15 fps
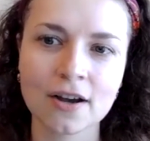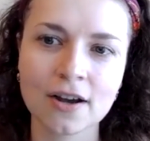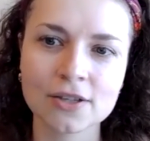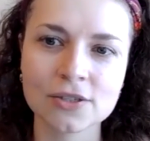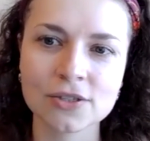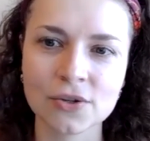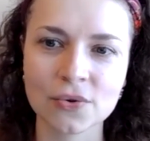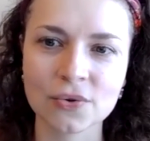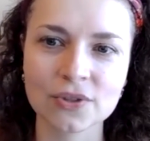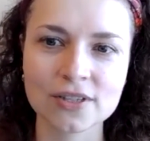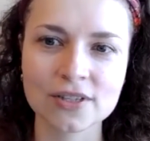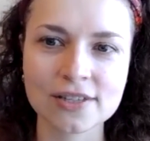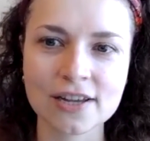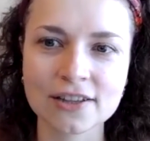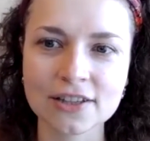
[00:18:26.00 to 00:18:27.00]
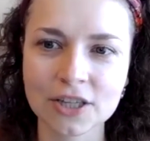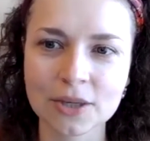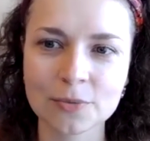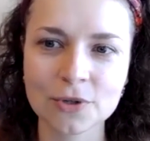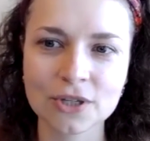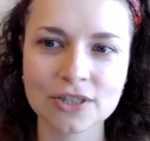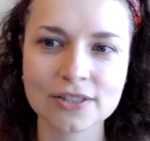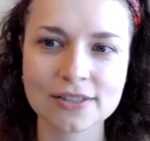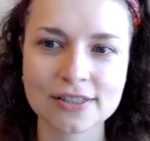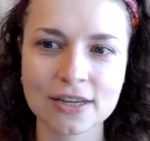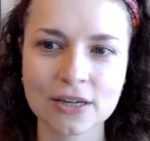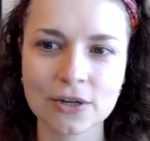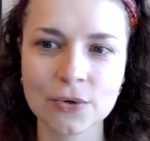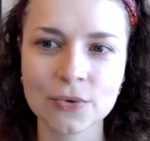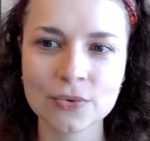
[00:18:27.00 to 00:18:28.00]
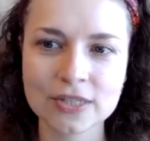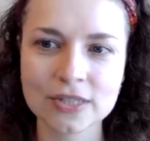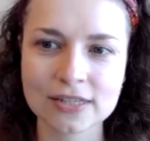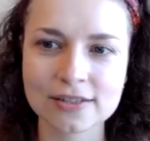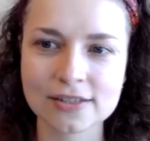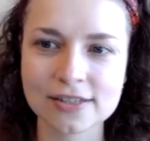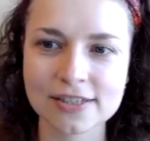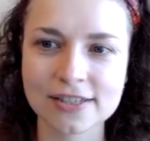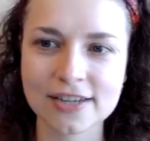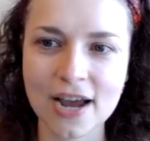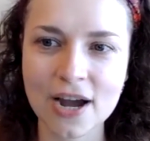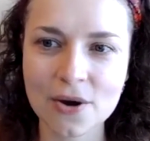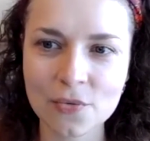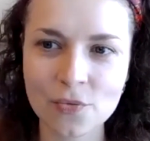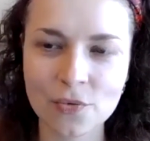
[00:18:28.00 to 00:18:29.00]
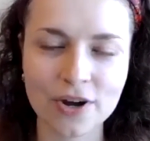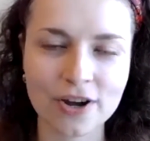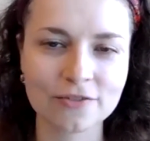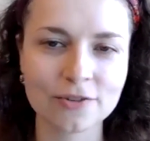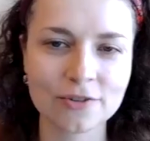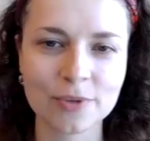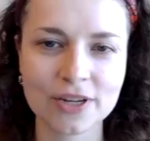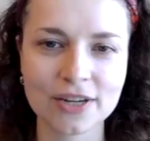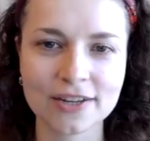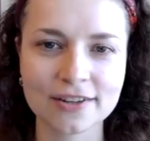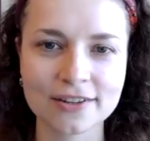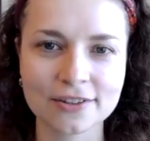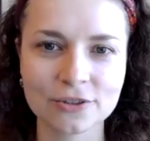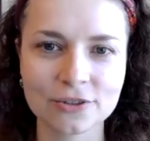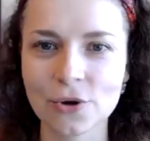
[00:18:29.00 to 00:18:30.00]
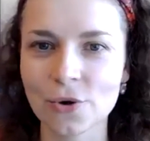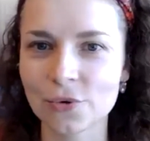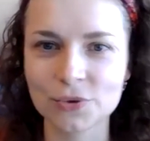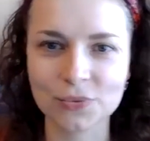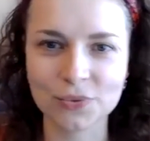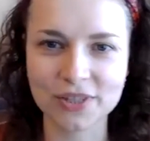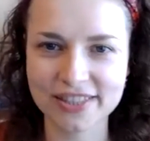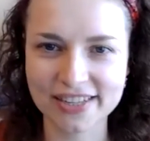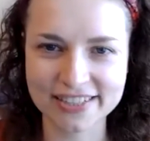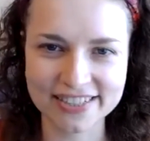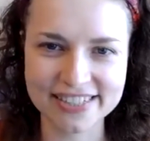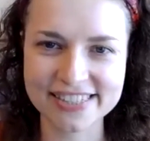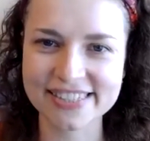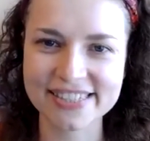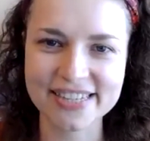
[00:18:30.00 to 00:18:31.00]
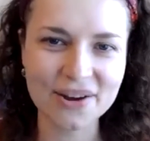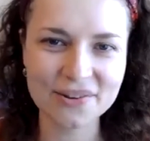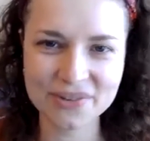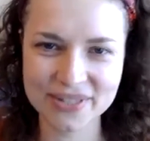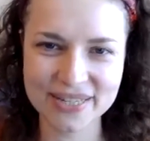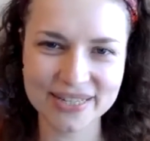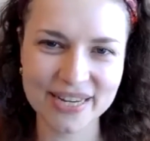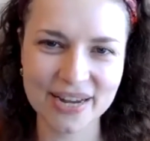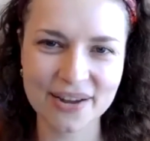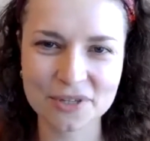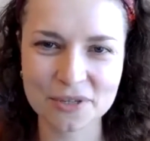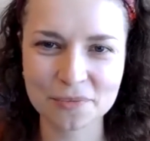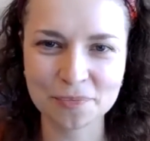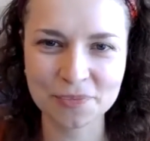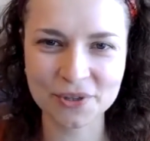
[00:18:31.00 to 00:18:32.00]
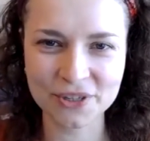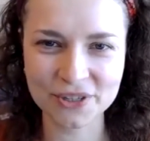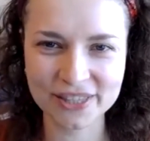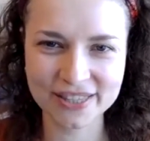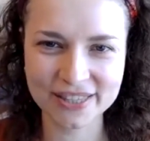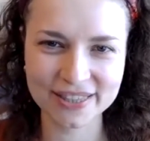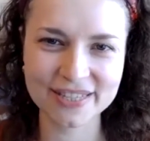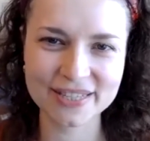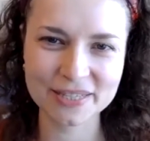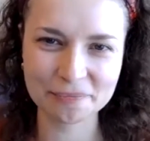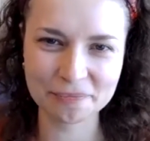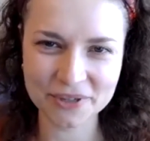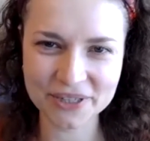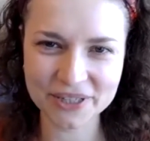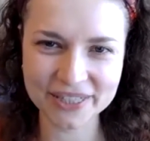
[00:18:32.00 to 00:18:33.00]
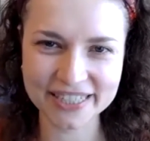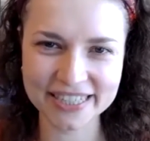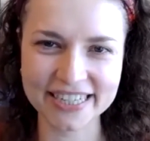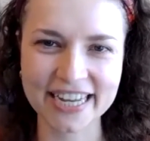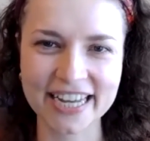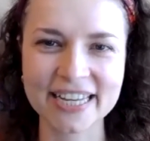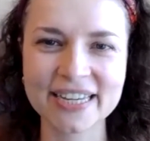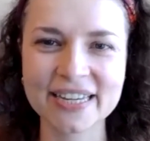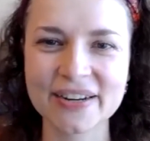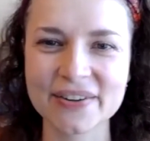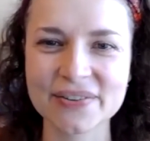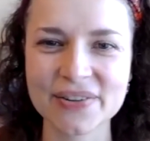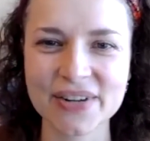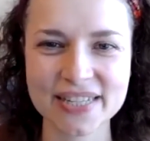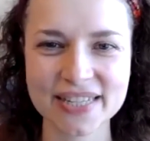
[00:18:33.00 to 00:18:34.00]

So the telecommuting psychosis, now everybody knows what that is. Now is the time to birth this book, and tell